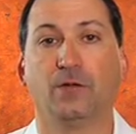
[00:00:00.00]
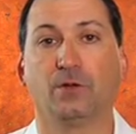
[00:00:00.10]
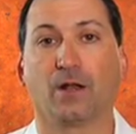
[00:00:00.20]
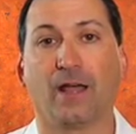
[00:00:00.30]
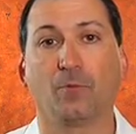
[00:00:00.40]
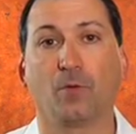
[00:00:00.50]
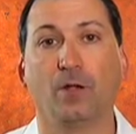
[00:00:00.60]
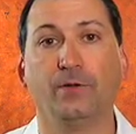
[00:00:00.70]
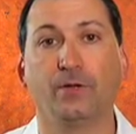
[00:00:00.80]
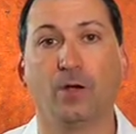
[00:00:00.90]
to allow the
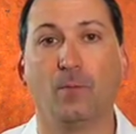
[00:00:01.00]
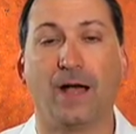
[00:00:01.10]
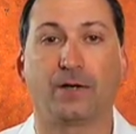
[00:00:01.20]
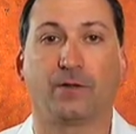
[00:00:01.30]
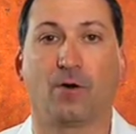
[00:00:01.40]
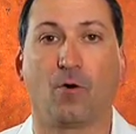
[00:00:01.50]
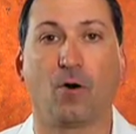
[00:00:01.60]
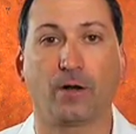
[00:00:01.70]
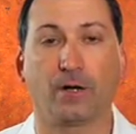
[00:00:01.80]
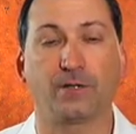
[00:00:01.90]
blood to go back to the
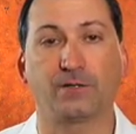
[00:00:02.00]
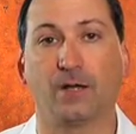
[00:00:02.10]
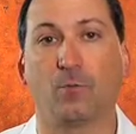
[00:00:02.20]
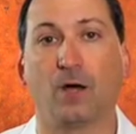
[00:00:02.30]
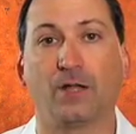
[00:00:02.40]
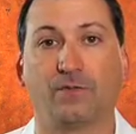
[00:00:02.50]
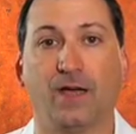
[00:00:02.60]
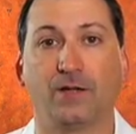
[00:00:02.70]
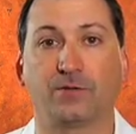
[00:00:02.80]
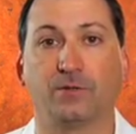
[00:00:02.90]
heart in a stepwise
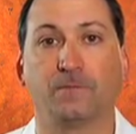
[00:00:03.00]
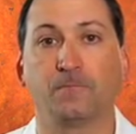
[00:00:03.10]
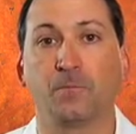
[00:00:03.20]
fashion.